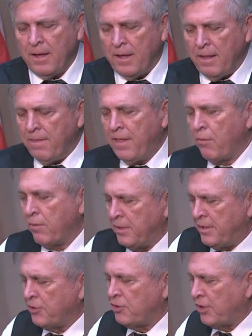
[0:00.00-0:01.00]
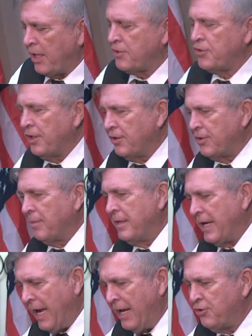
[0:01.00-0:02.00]
They were discussing some of
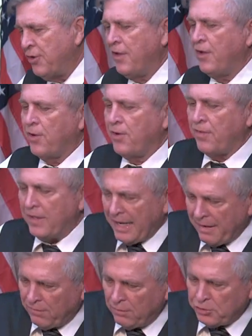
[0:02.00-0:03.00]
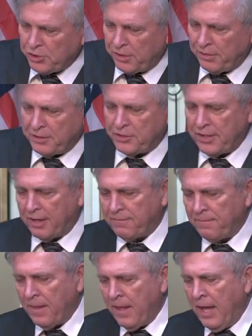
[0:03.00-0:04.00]
the age of the earth and evolutionary stuff.
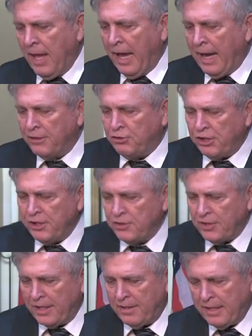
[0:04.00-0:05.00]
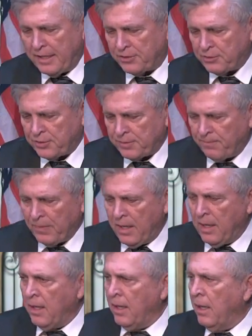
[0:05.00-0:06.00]
And she said this
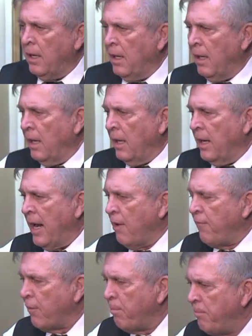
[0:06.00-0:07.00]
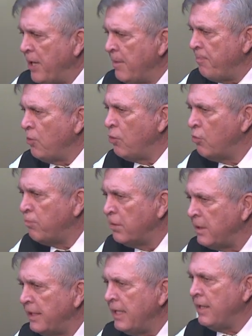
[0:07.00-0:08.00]
Now, for people who
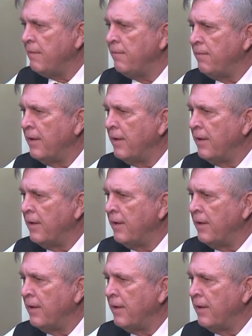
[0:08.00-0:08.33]
believe